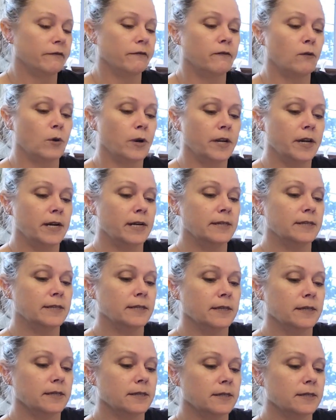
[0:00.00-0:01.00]
49
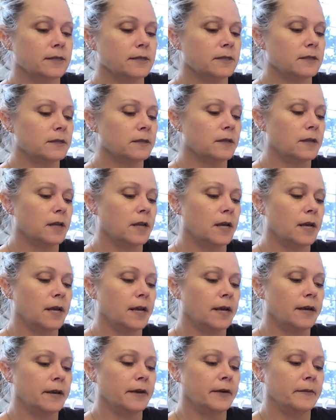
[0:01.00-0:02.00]
cents.
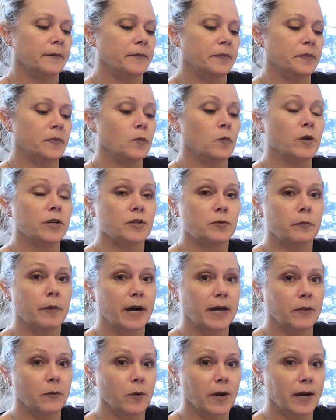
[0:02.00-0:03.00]
Which,
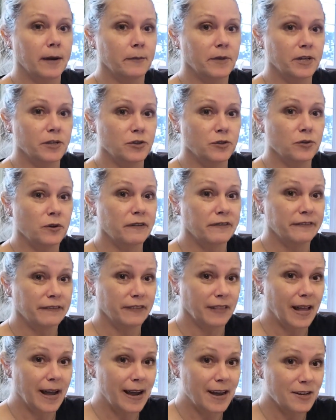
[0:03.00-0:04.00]
by the way, I'm going to do a
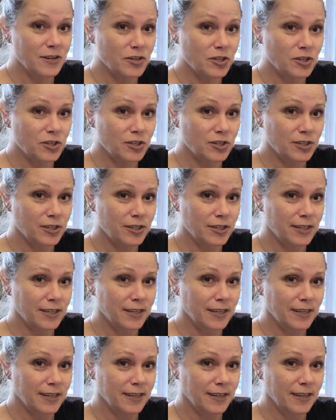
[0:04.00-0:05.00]
flash
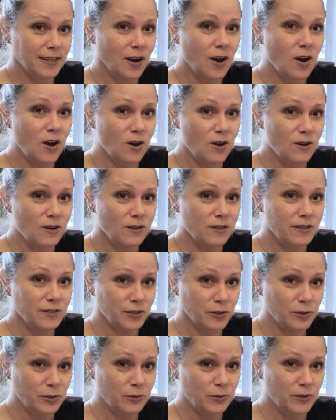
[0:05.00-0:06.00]
haul
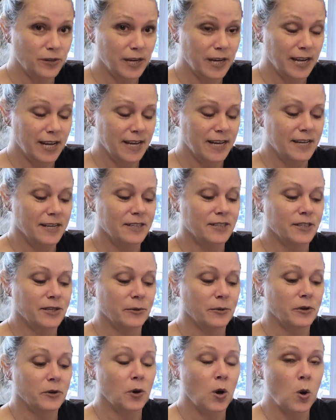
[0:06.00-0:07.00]
soon.
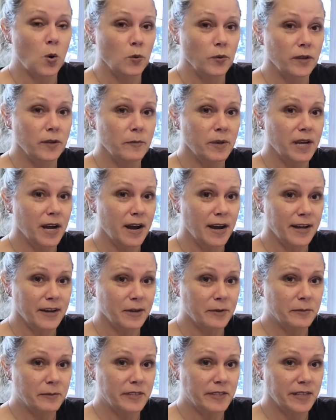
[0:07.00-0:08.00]
So it'll only be
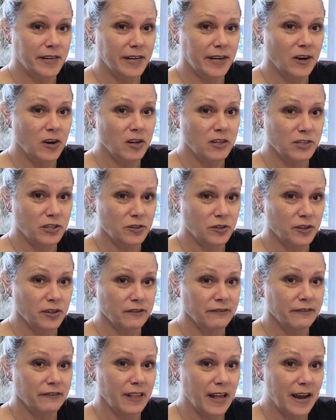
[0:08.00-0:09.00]
items that I got during the
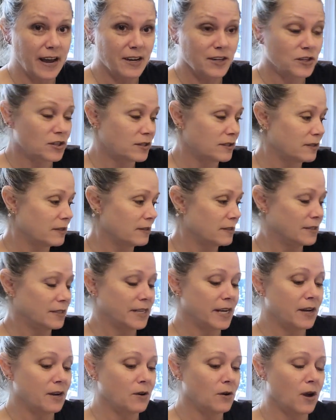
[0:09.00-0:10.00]
flash
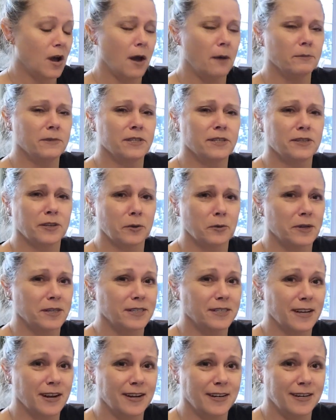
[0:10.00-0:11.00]
sale. So
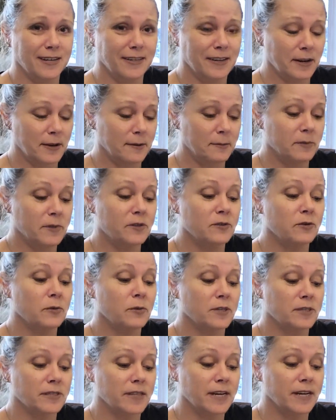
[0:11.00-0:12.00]
excited. I'm so
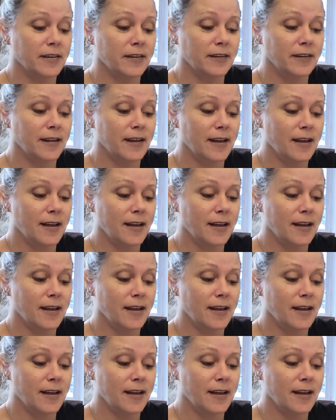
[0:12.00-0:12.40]
excited.